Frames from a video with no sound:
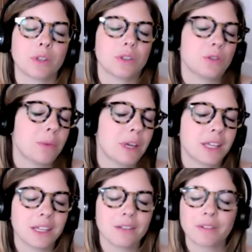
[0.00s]
You may
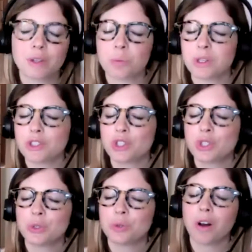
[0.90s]
even wish to